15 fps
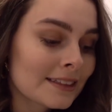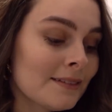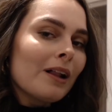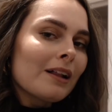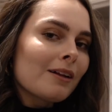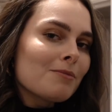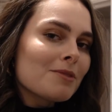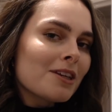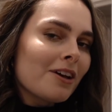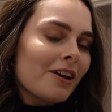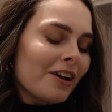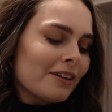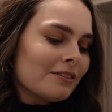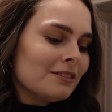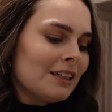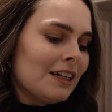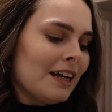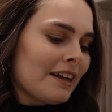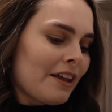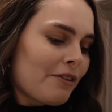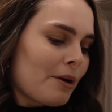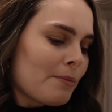Welcome to
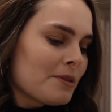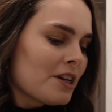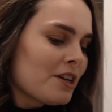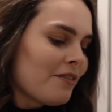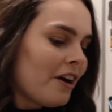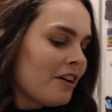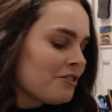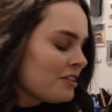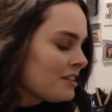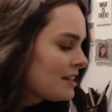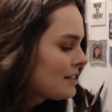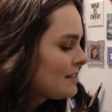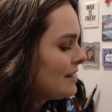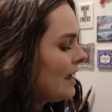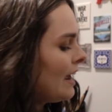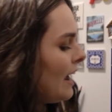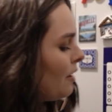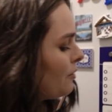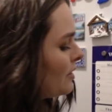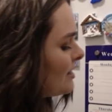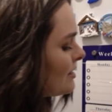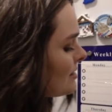another episode of 168
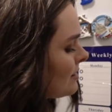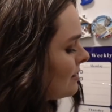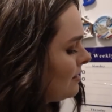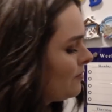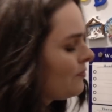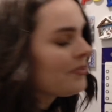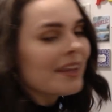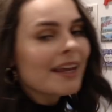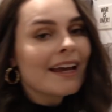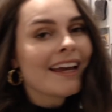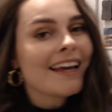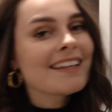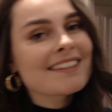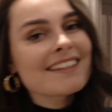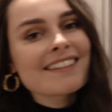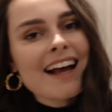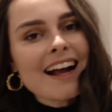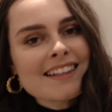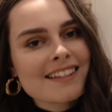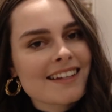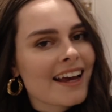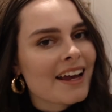Hours. It's a
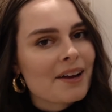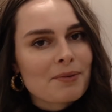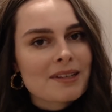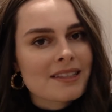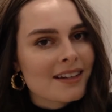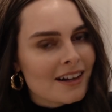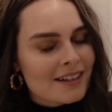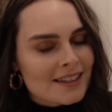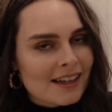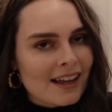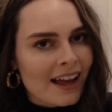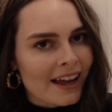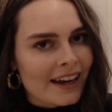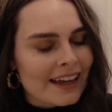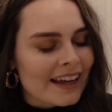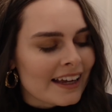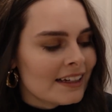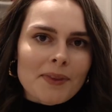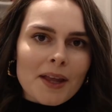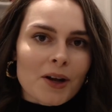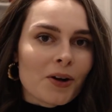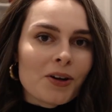Saturday, we're starting early.
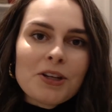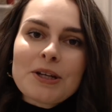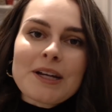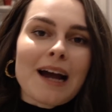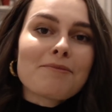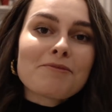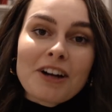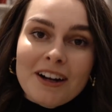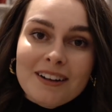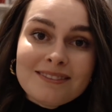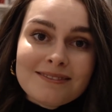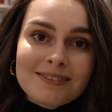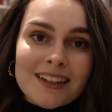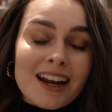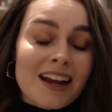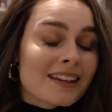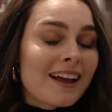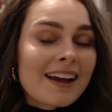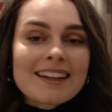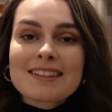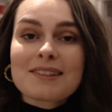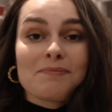I got a new camera and I'd
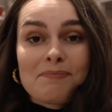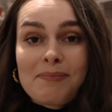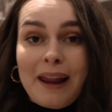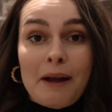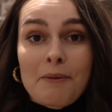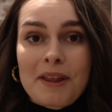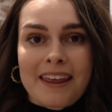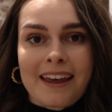like to play with